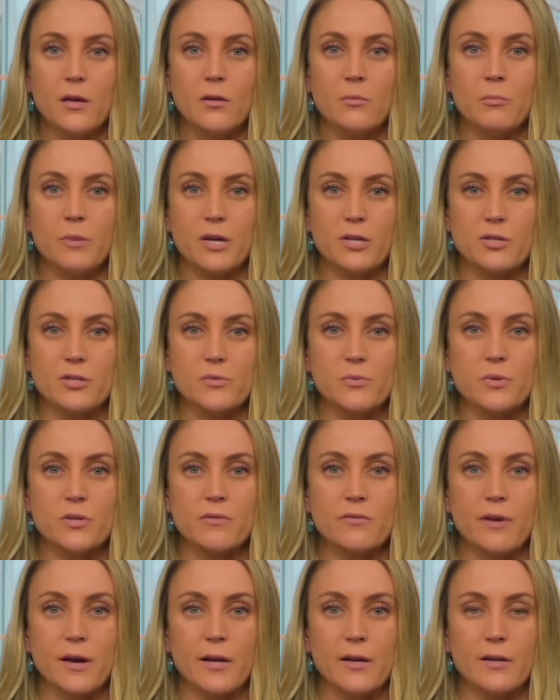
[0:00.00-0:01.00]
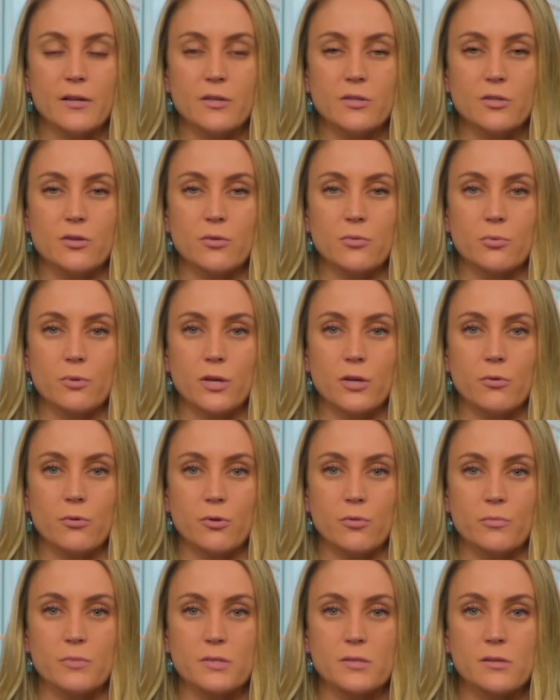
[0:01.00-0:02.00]
Patients were divided into 3
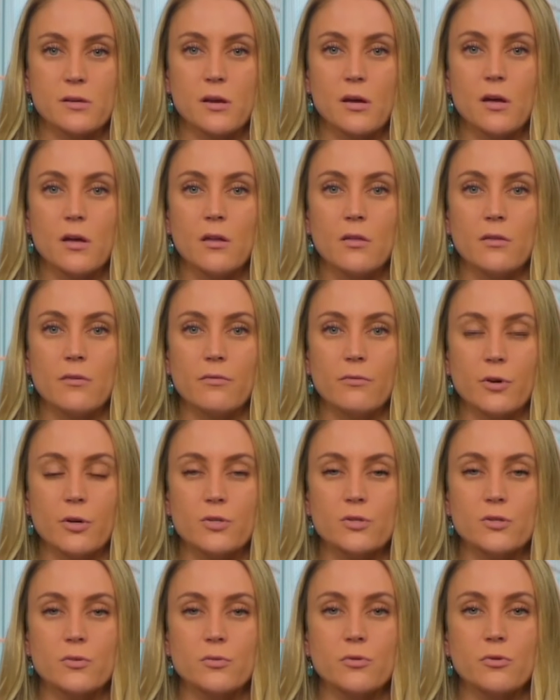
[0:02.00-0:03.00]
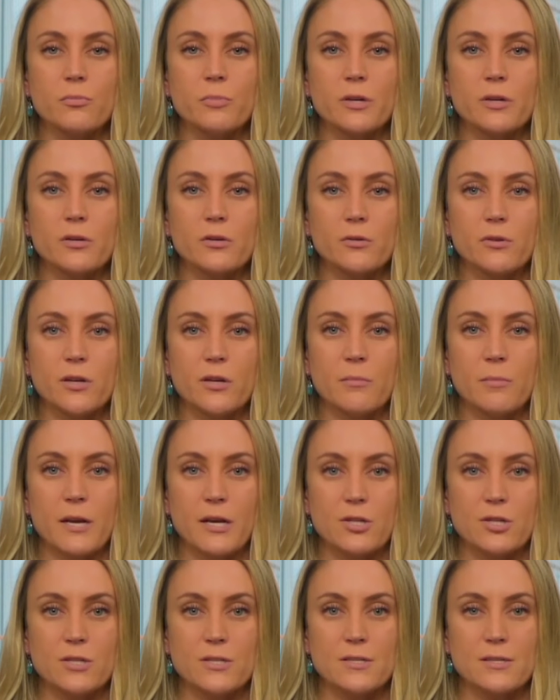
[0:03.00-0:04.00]
groups. The first group included
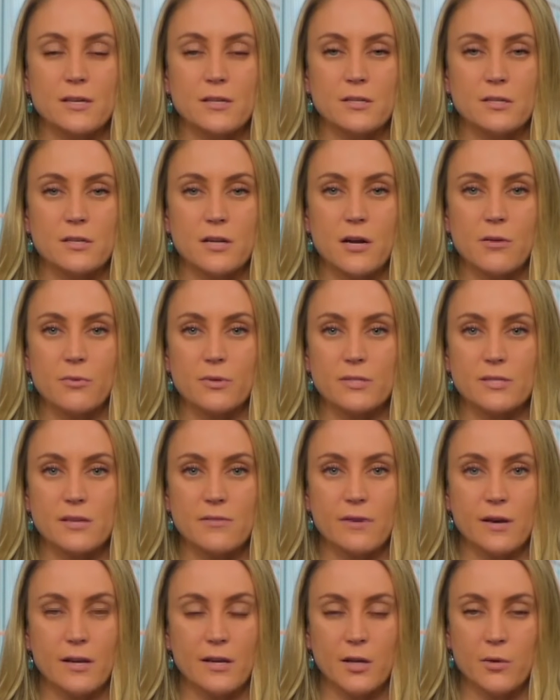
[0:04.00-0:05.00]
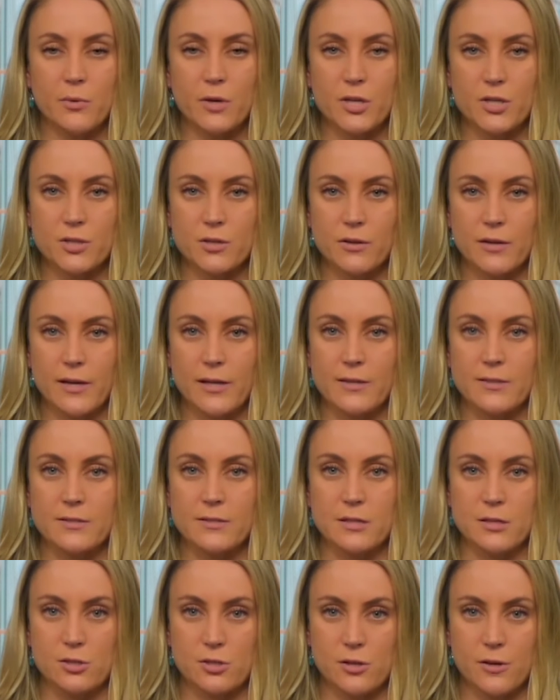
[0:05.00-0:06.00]
patients that did not receive any regional
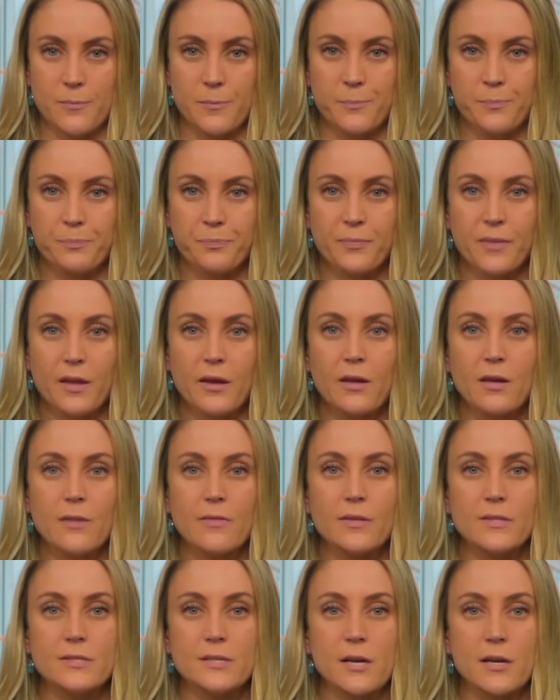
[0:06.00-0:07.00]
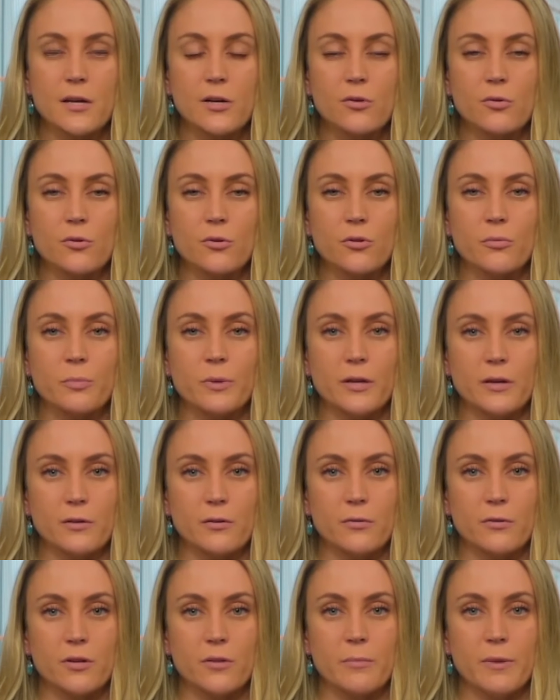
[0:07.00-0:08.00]
anesthesia. The second group
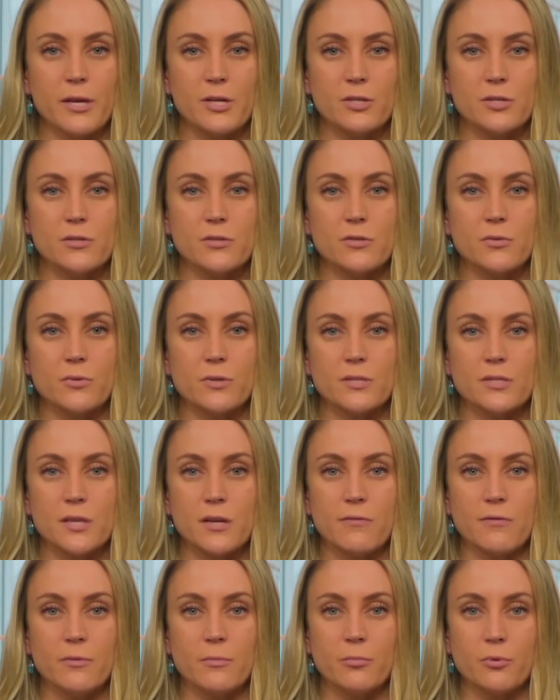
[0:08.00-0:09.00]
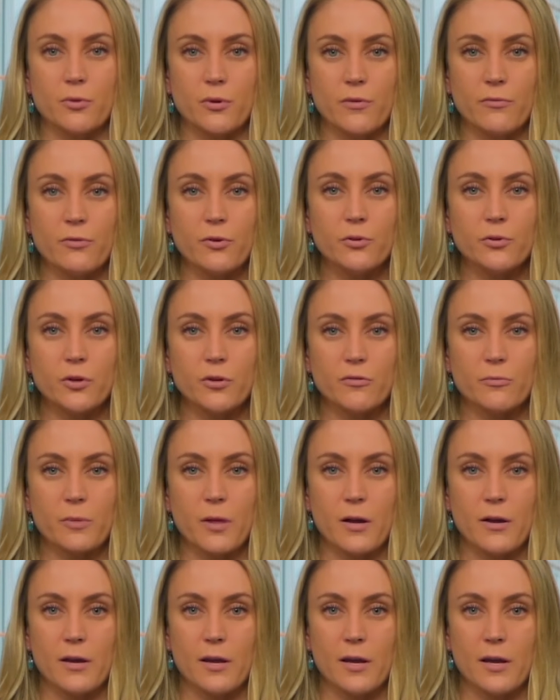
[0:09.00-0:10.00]
included patients who received peripheral nerve
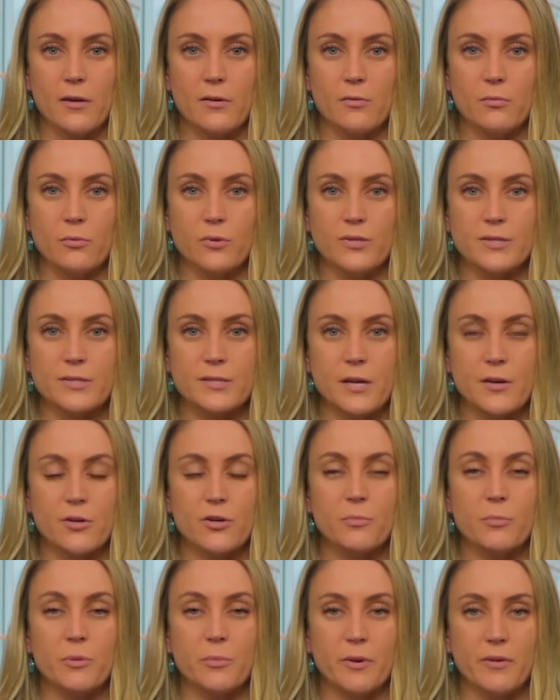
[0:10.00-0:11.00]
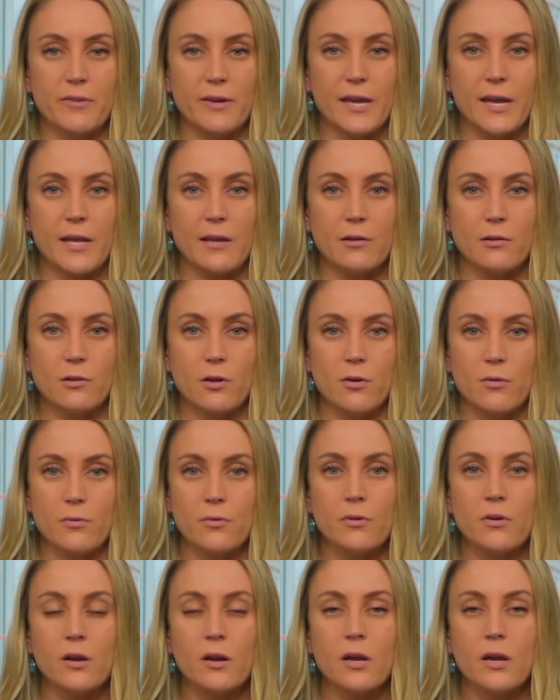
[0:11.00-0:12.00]
blockade with standard bupivacaine alone.